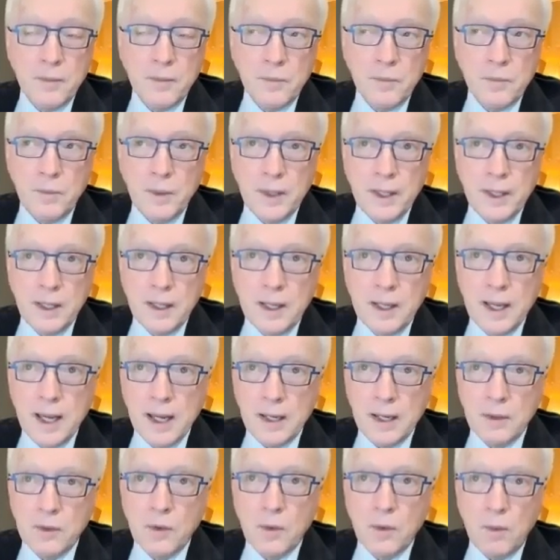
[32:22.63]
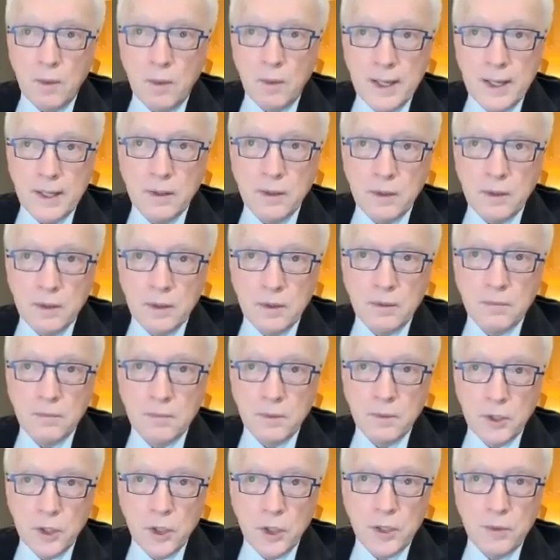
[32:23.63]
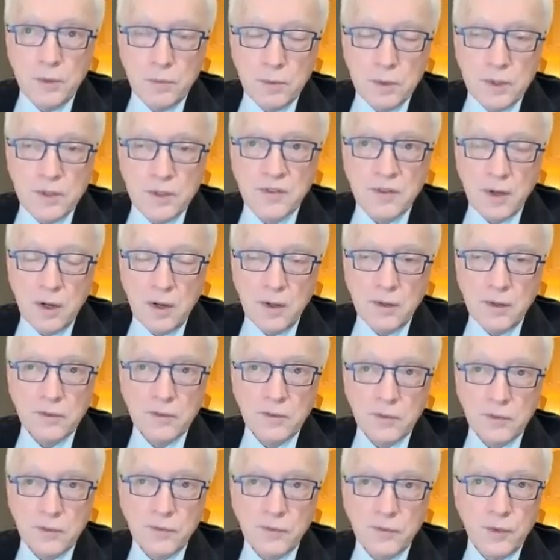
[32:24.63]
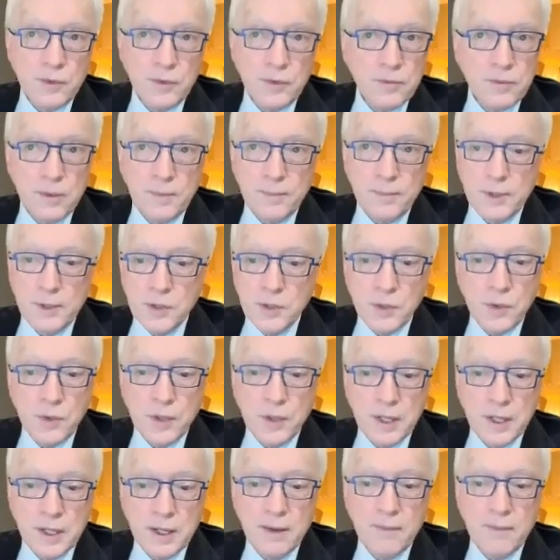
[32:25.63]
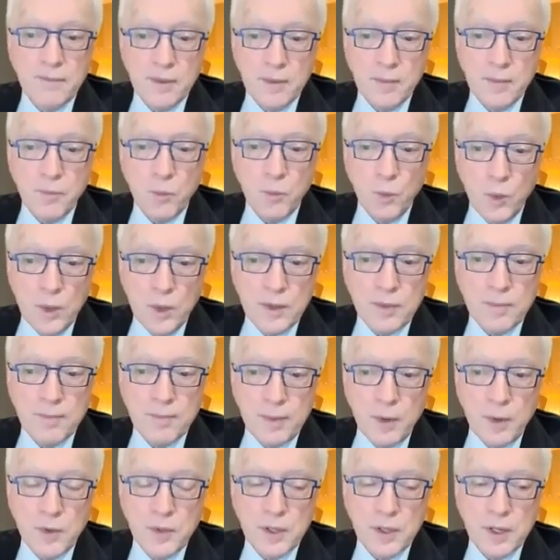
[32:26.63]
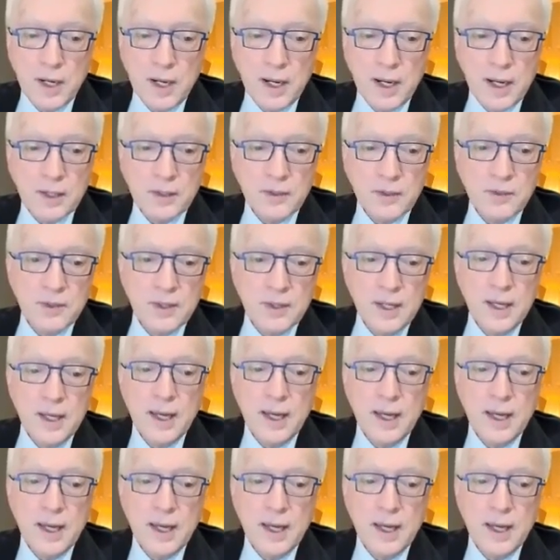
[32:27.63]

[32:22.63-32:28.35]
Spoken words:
We get quite good results for the majority of them with Botox.